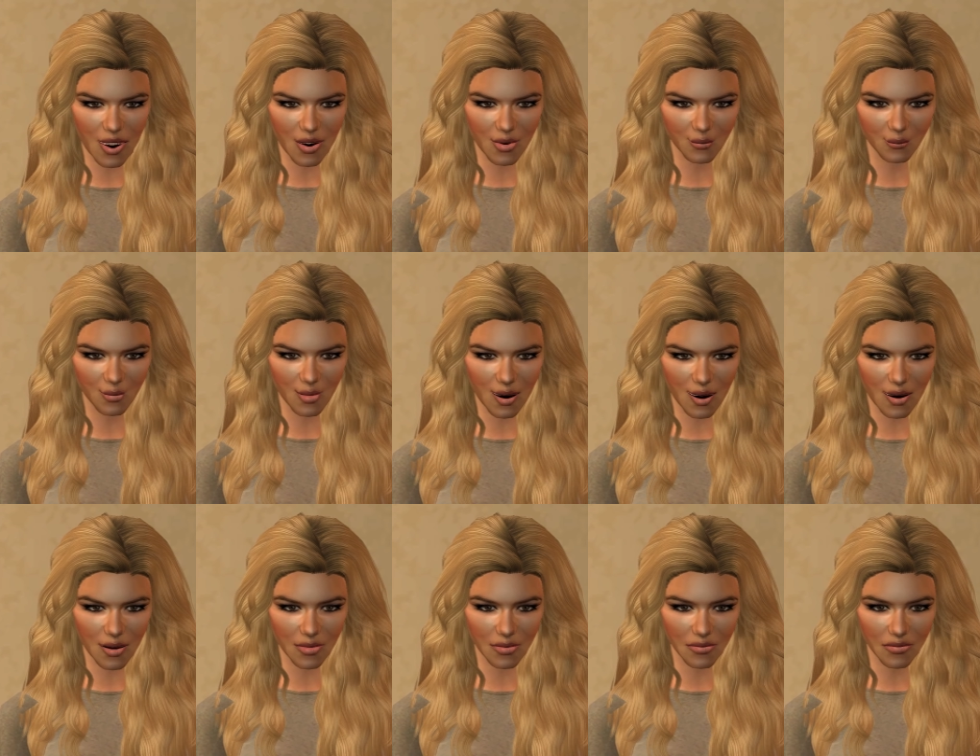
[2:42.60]

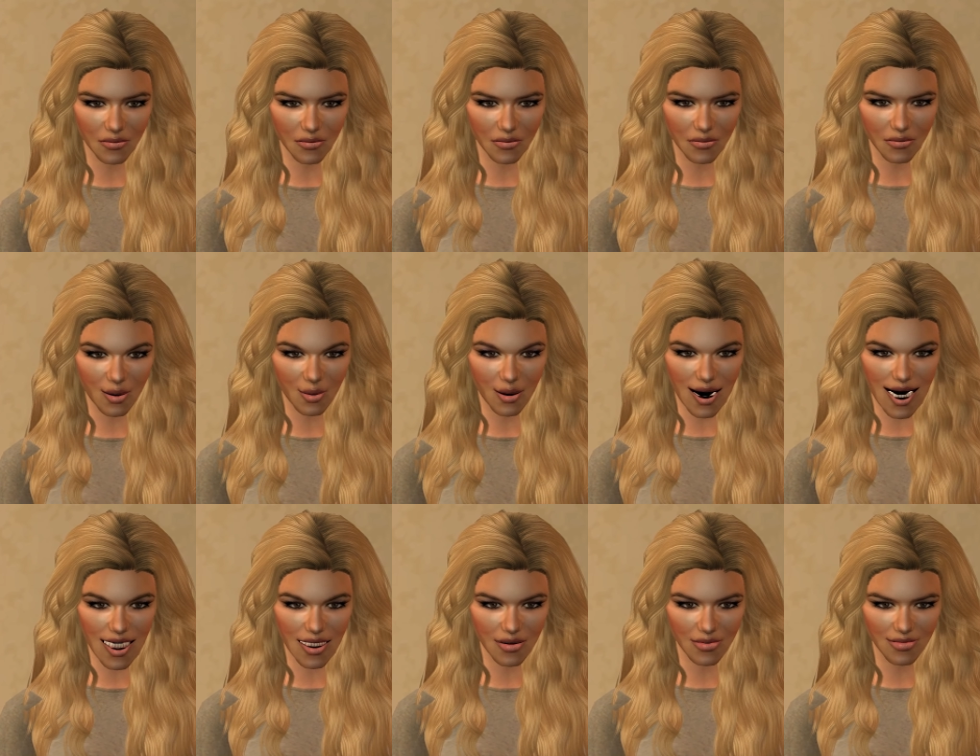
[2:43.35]
Kylie, my
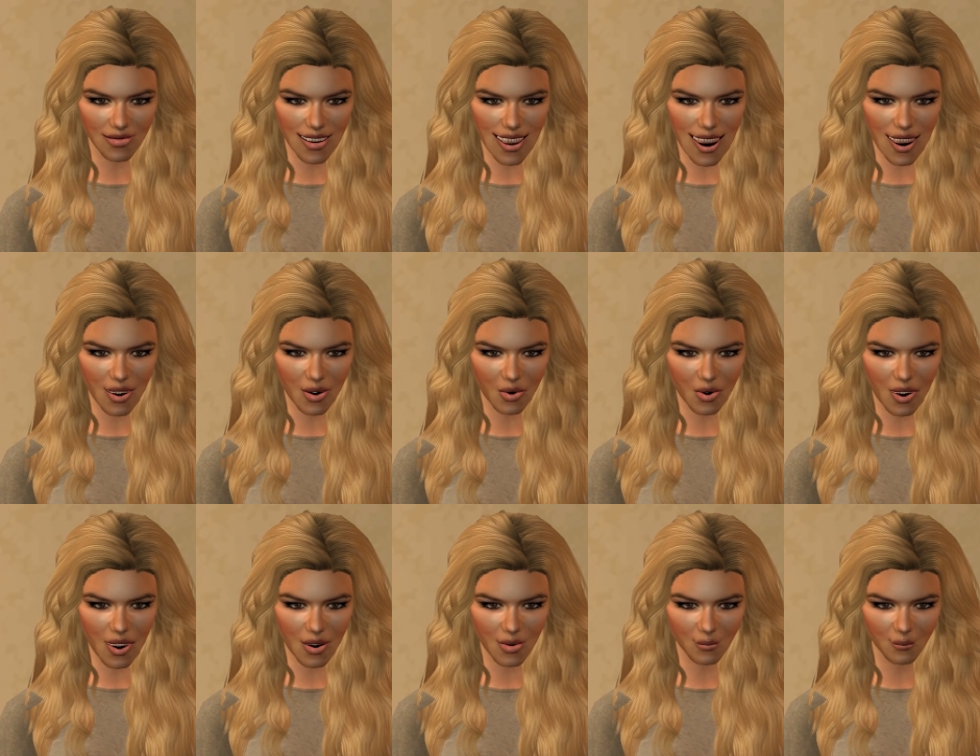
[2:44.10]
beautiful baby